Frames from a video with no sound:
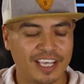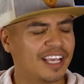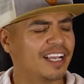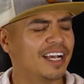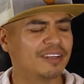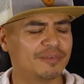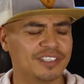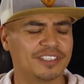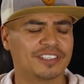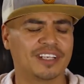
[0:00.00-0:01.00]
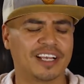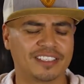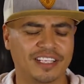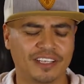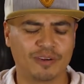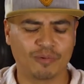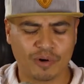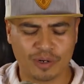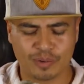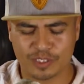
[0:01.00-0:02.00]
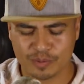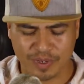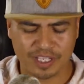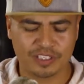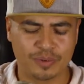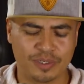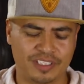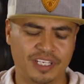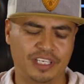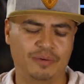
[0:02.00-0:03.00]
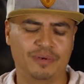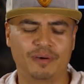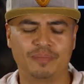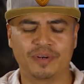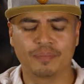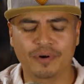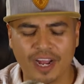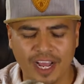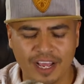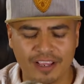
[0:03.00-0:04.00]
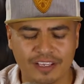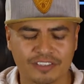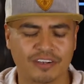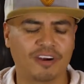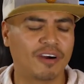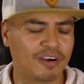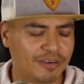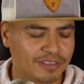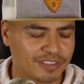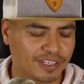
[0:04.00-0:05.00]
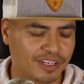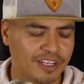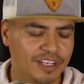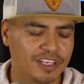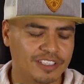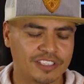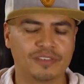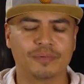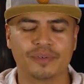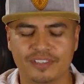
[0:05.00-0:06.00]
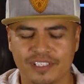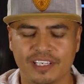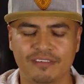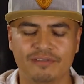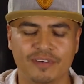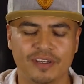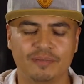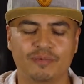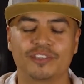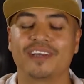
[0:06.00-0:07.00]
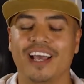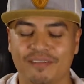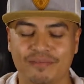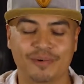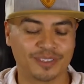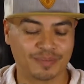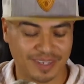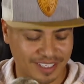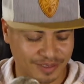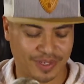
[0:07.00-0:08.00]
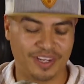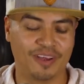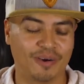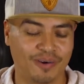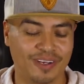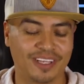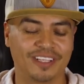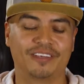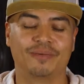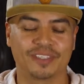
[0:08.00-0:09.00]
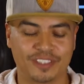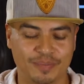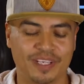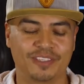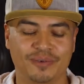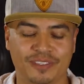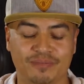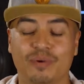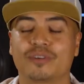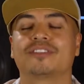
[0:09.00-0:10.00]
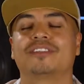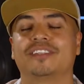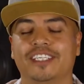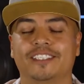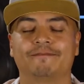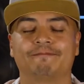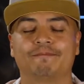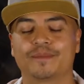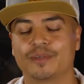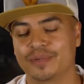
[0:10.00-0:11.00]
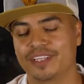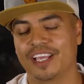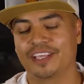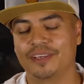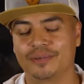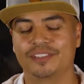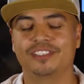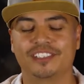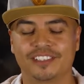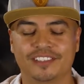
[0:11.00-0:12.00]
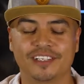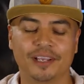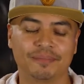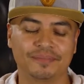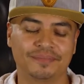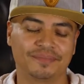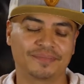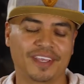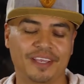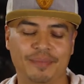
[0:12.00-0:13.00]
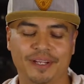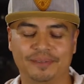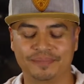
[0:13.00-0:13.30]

And God, we just ask that your word would speak to us, that you would open up our eyes, our hearts, and just to receive um, what you have for us because we know that you want to speak to us personally. So we thank you in Jesus' name. Amen.